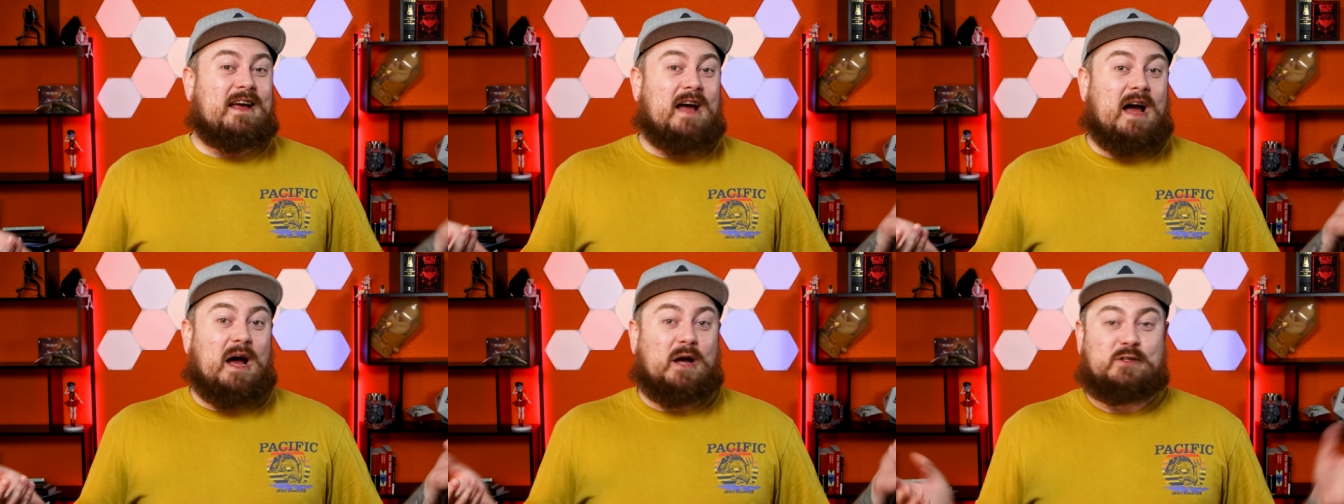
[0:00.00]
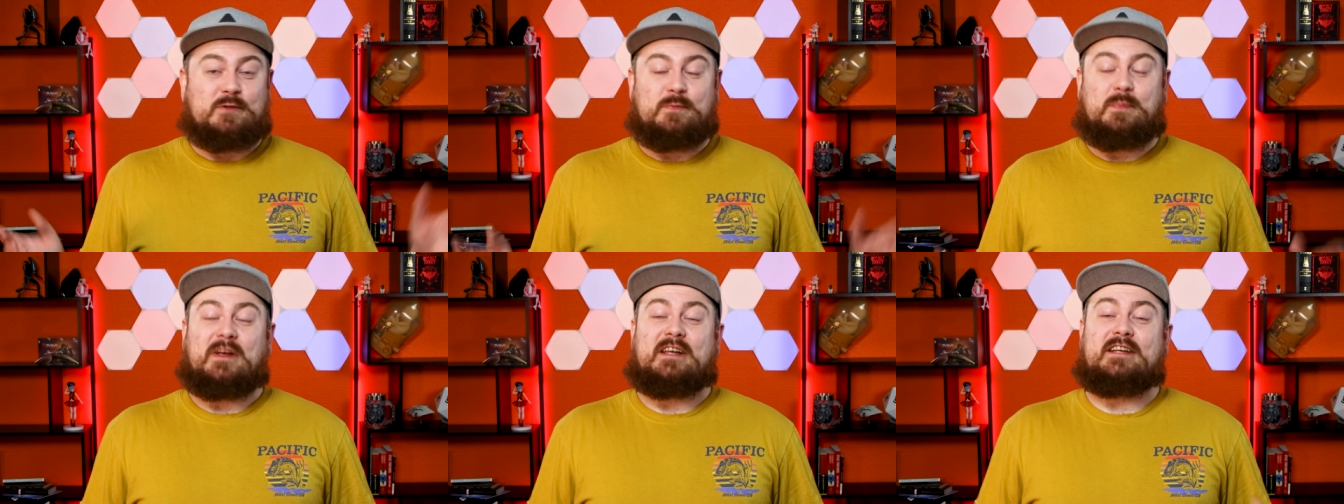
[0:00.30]

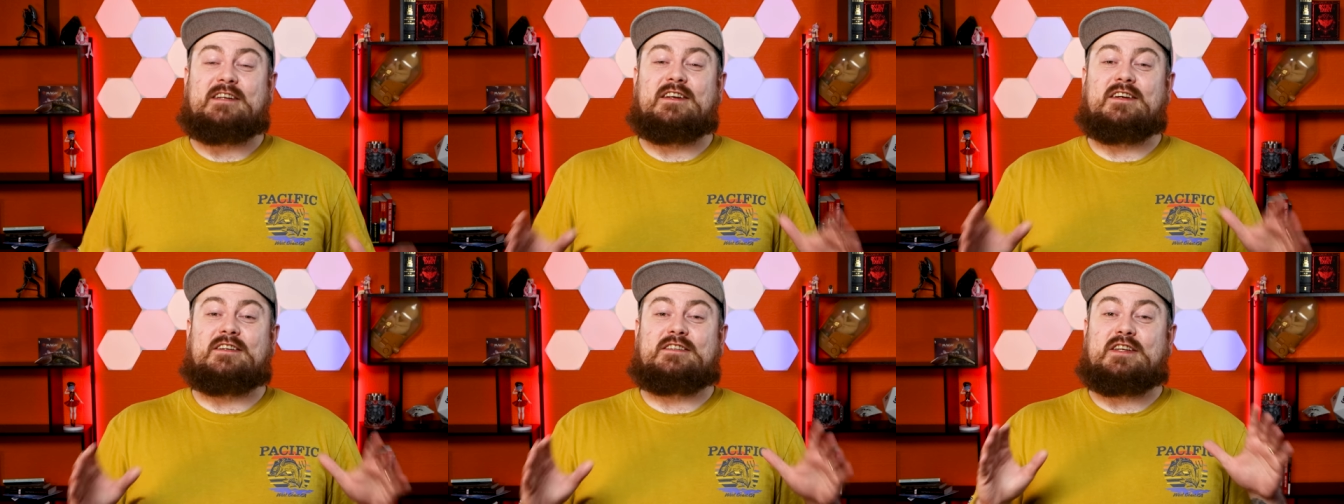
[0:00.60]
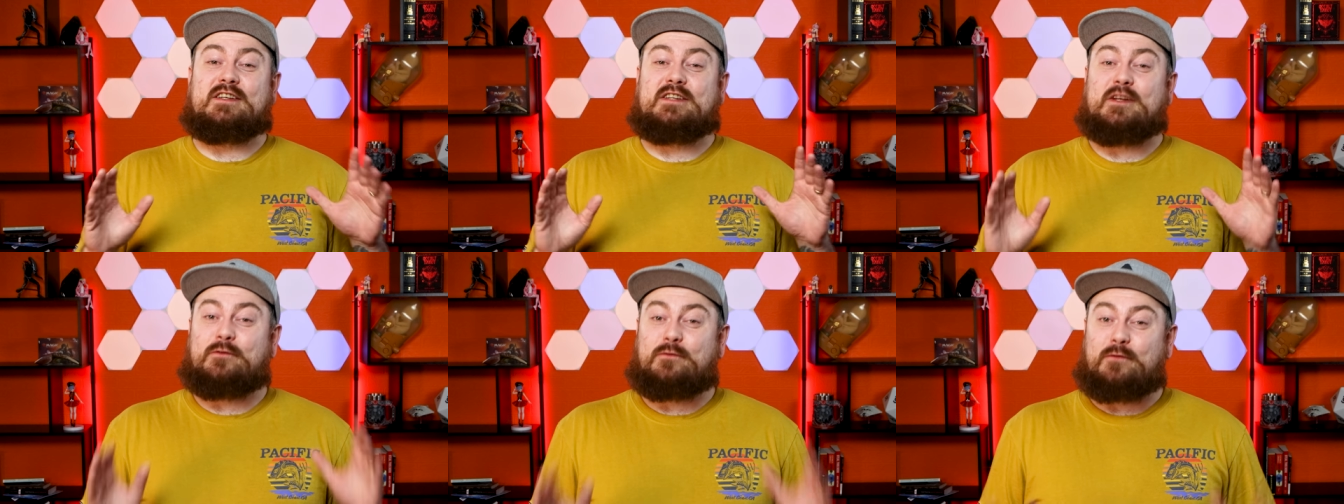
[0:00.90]
has been
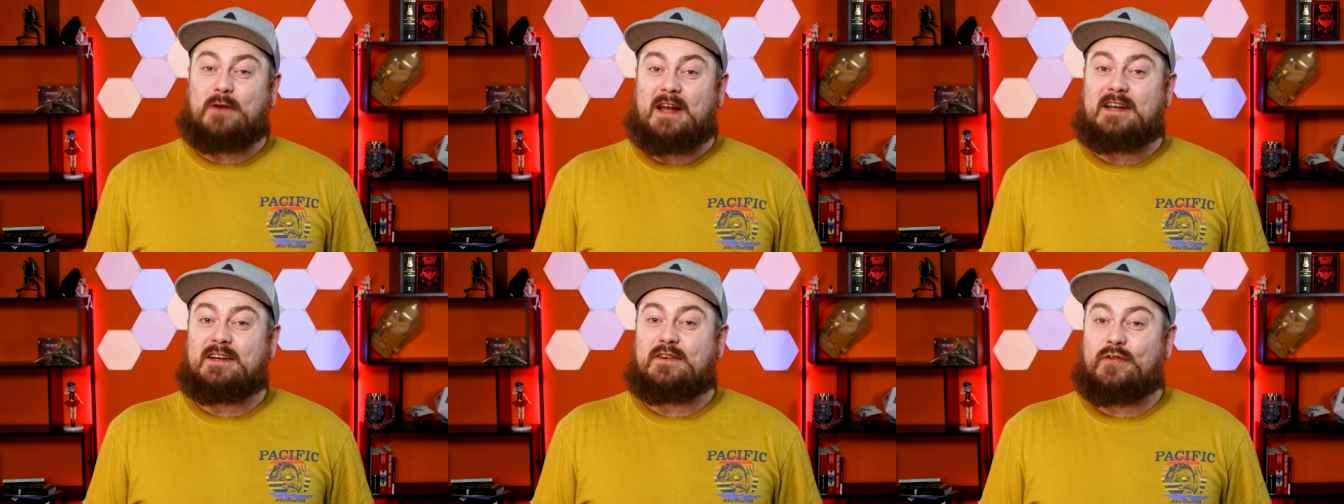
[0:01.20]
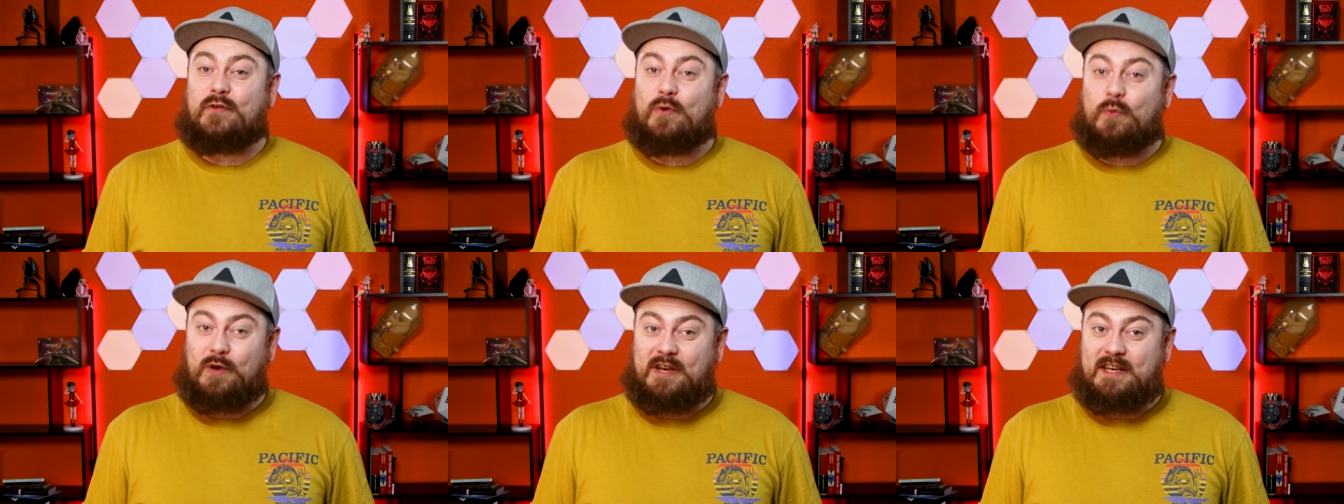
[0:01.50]
to defend
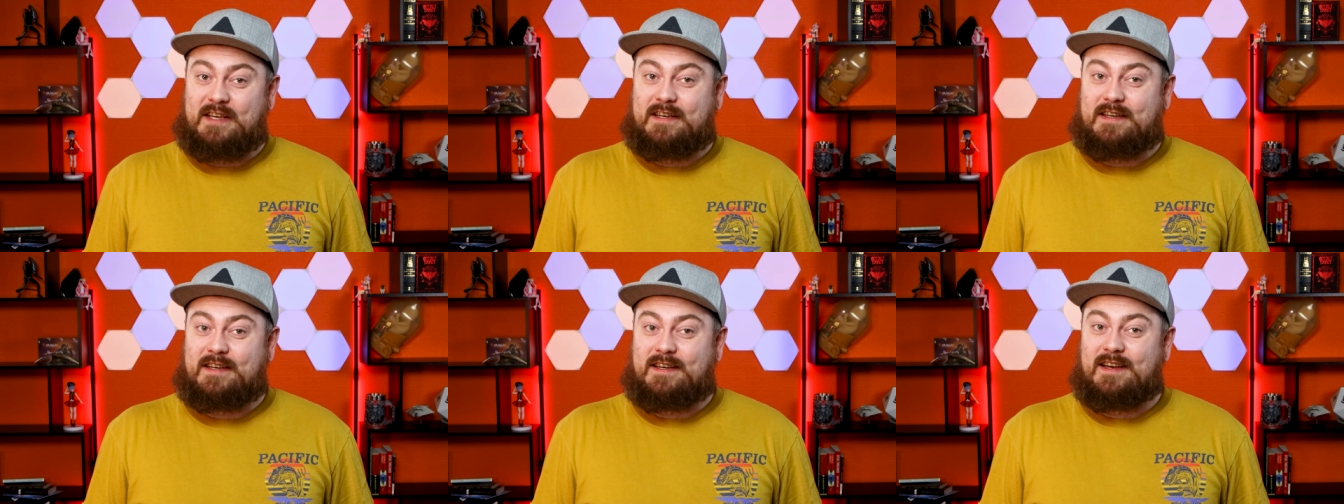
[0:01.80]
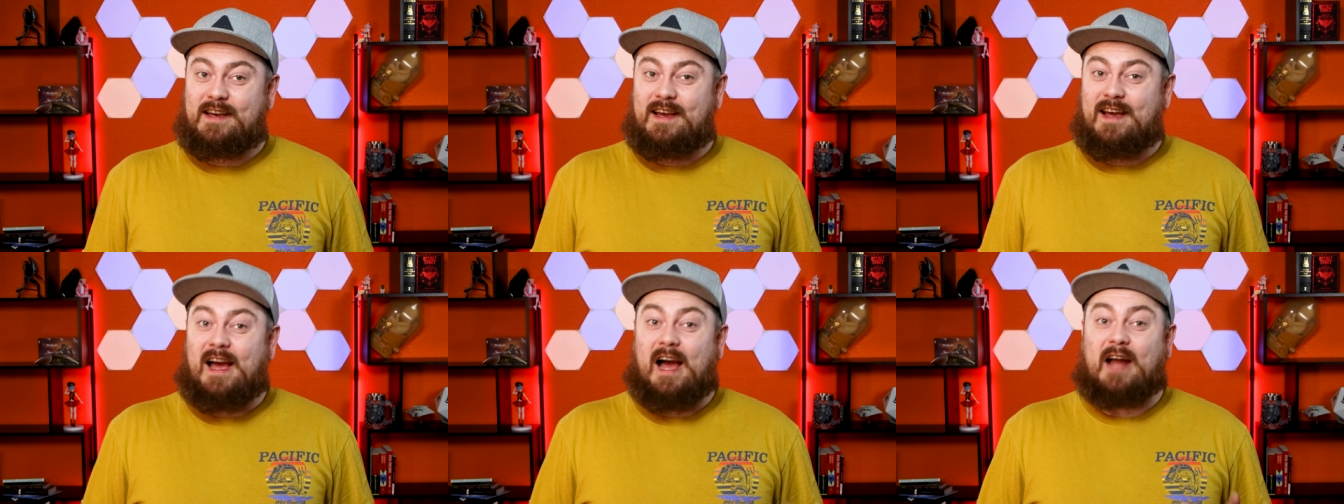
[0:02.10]
the weak